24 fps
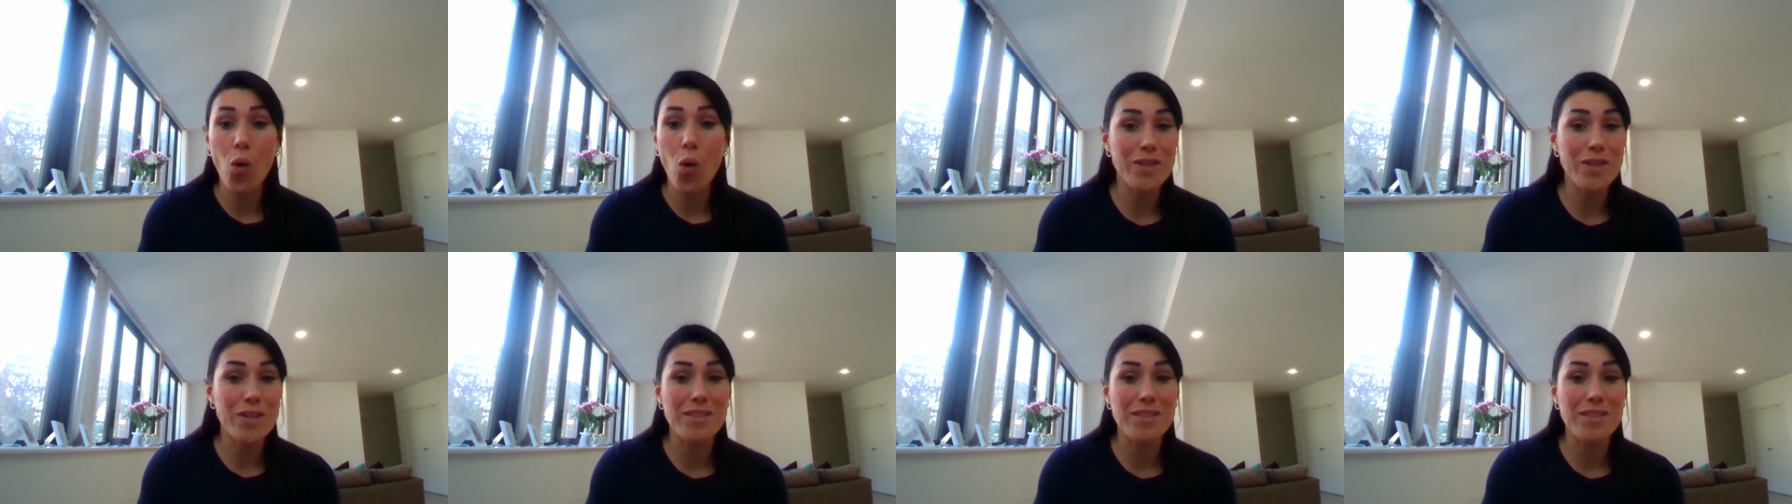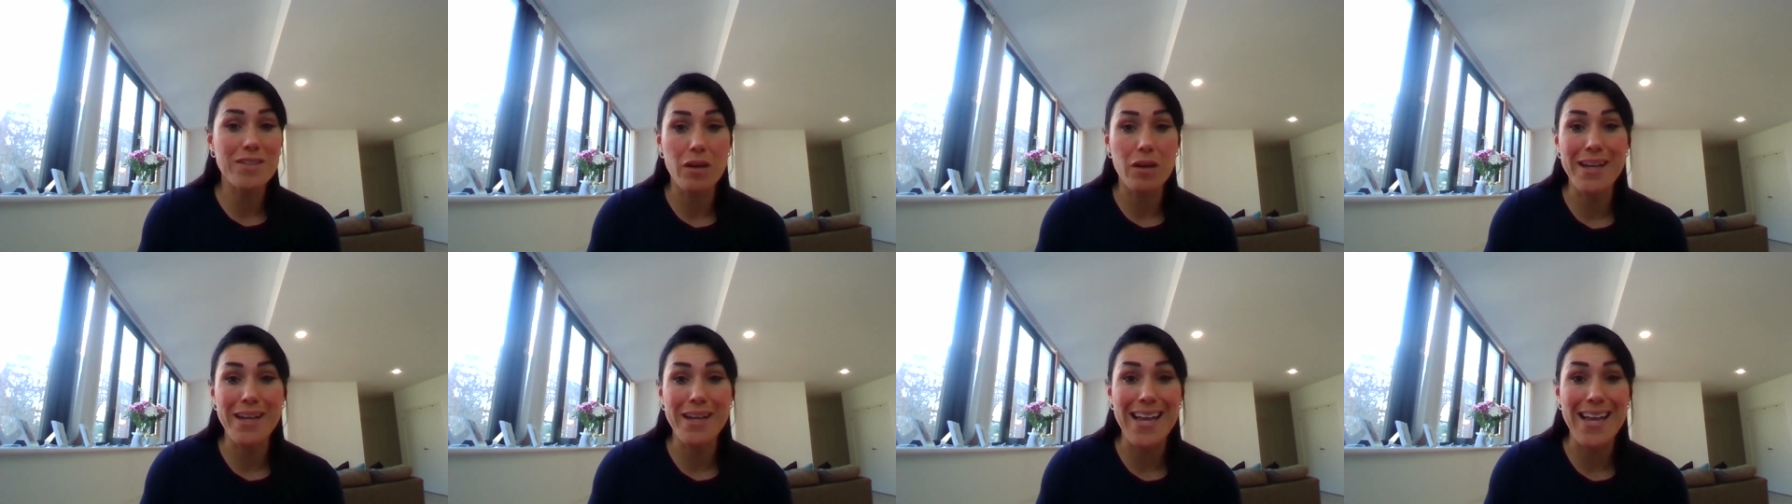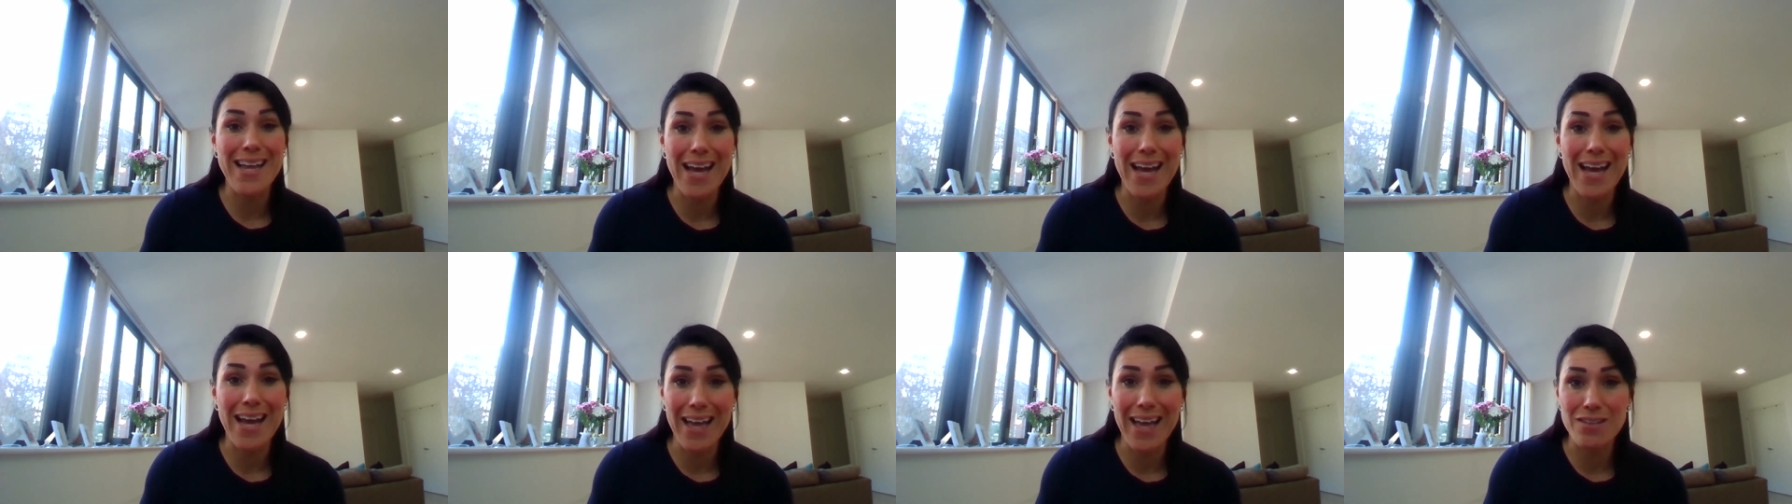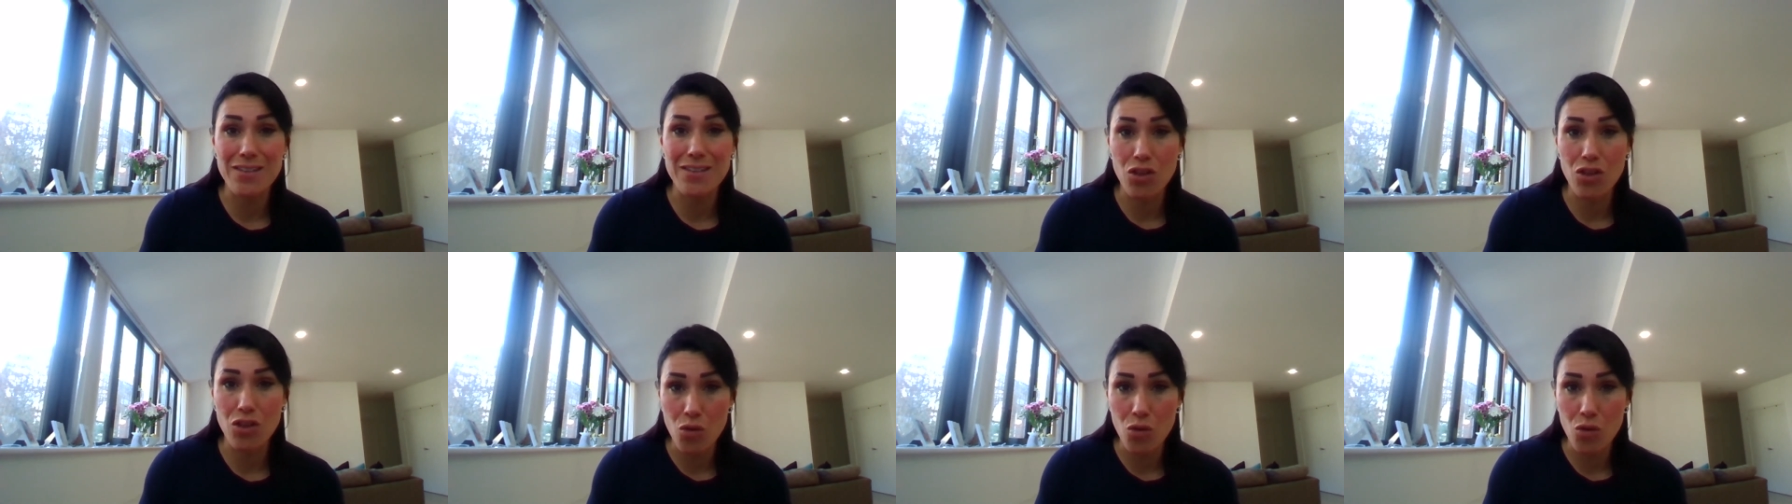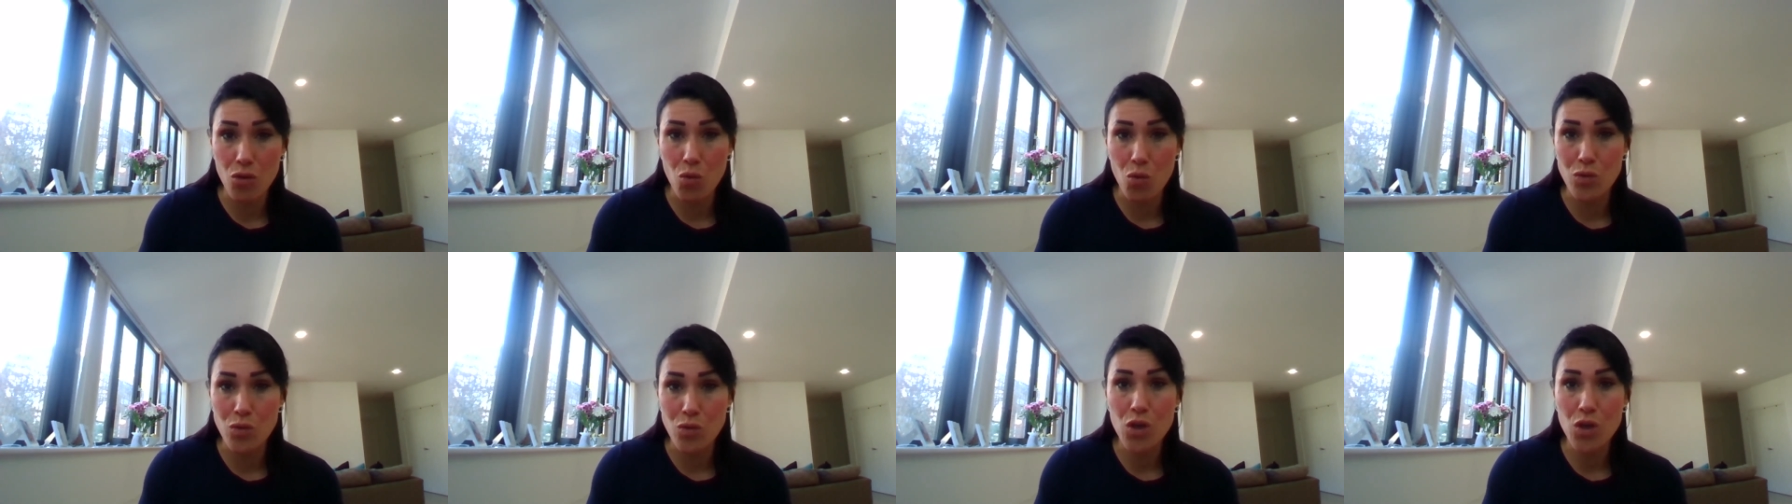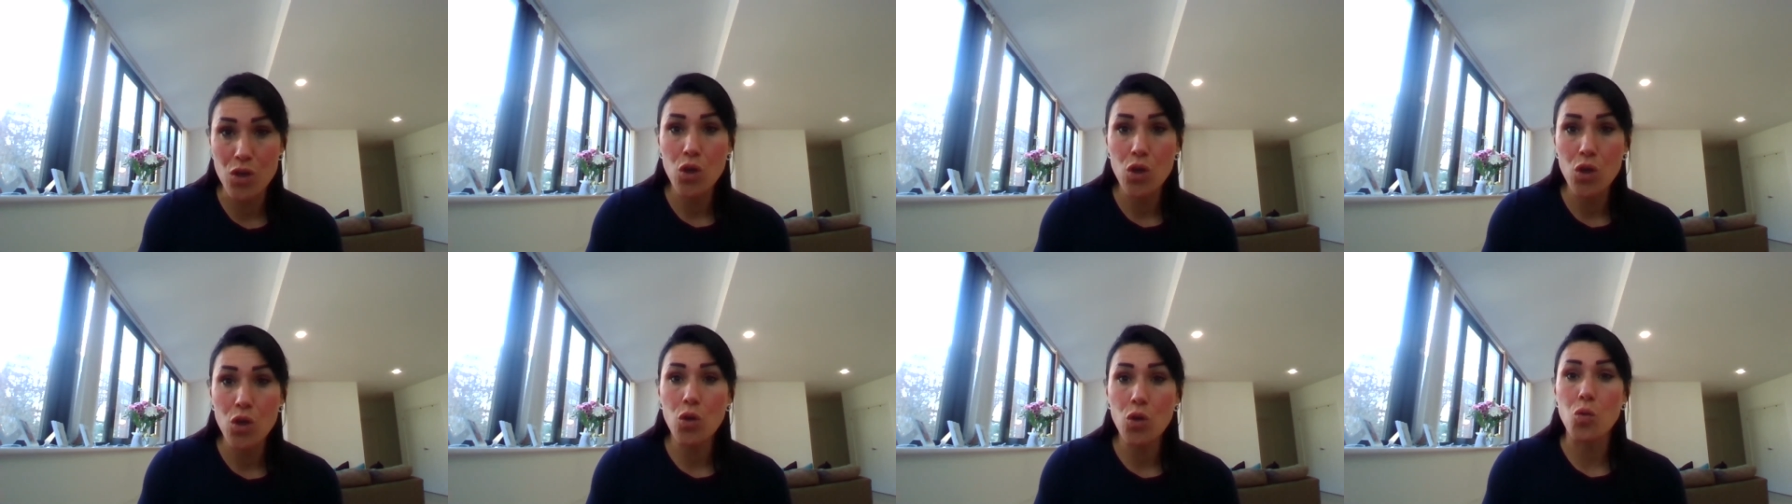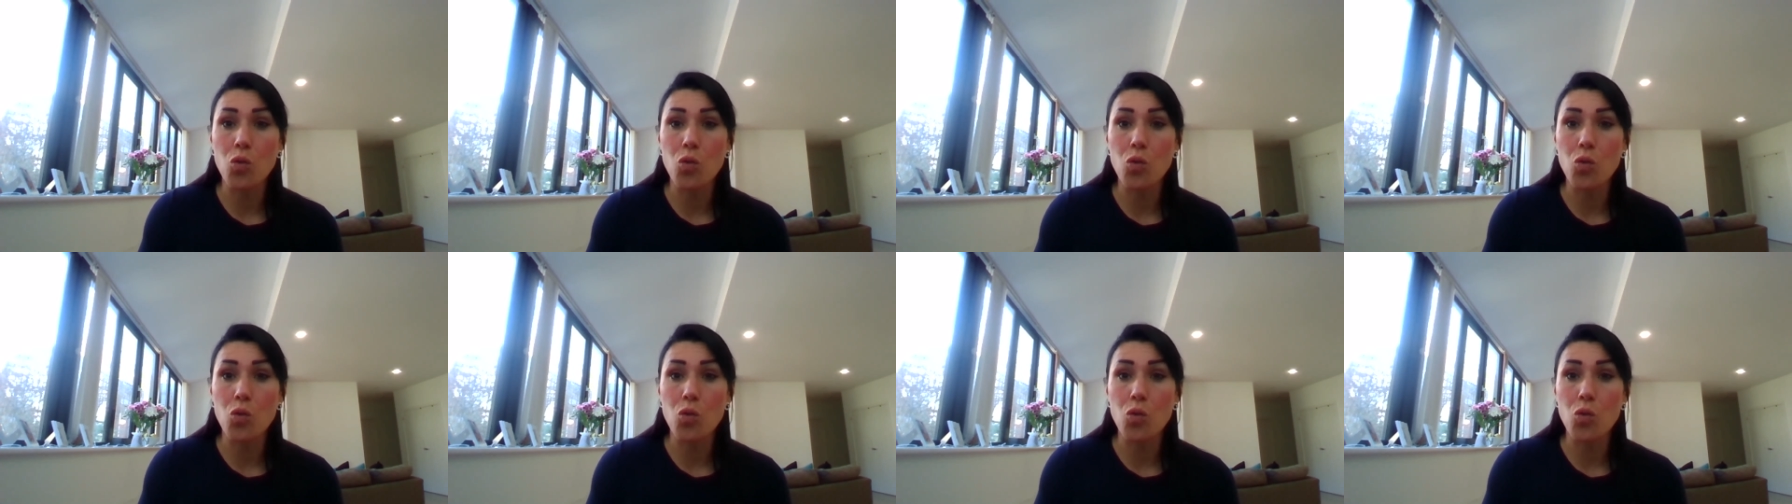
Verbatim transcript: or discriminate against those